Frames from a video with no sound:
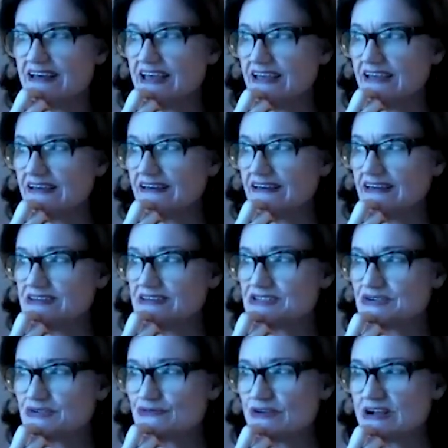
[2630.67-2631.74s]
and
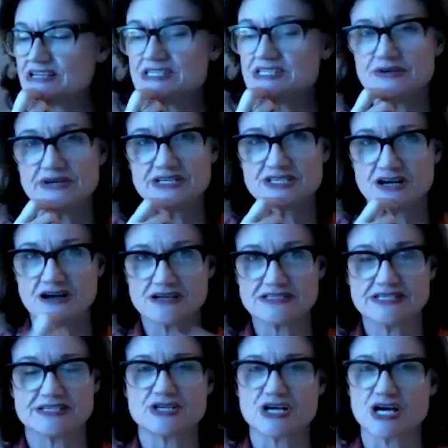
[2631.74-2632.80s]
rescuing
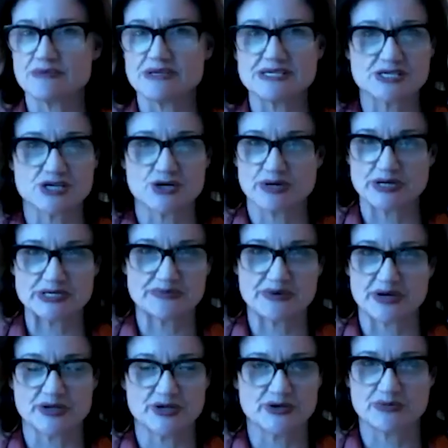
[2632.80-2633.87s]
dogs has taught me so much
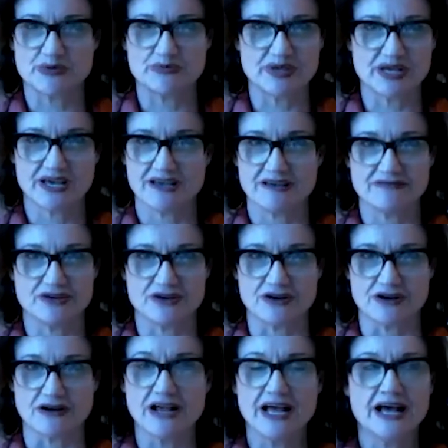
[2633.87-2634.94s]
about human
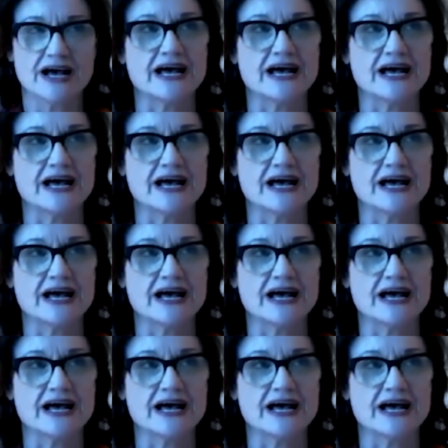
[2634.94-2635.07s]
behavior.